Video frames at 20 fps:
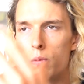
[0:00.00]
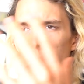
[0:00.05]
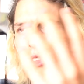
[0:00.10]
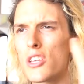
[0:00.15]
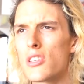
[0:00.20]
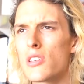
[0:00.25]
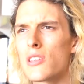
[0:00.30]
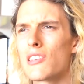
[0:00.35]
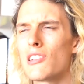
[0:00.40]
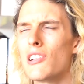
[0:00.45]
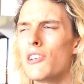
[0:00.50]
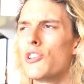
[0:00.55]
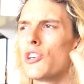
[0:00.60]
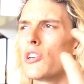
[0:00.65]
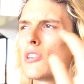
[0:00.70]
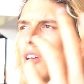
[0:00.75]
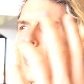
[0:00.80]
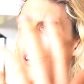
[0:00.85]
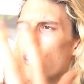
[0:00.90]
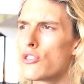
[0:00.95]
This is
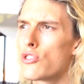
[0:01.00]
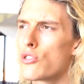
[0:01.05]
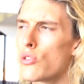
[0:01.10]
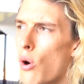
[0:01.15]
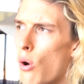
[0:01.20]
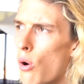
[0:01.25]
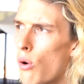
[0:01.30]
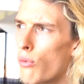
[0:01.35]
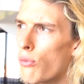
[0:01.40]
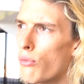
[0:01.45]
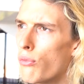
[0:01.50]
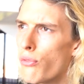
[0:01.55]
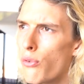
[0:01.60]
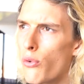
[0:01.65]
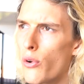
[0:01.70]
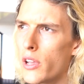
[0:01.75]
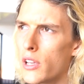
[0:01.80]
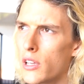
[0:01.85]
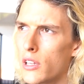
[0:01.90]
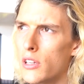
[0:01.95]
legit so
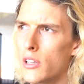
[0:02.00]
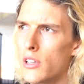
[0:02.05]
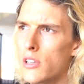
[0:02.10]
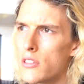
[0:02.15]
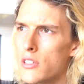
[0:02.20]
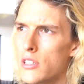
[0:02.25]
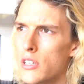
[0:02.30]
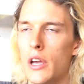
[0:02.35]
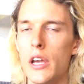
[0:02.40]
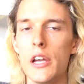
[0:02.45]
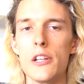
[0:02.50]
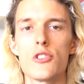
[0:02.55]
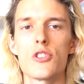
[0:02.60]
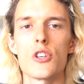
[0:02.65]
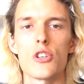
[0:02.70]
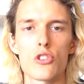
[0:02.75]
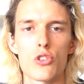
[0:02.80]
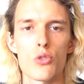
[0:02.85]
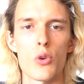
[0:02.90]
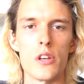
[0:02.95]
freaking easy. It's
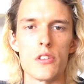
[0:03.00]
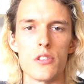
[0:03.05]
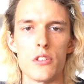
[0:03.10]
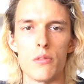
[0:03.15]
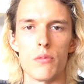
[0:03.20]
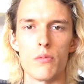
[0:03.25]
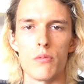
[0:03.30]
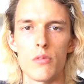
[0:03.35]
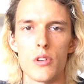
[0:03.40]
just crazy.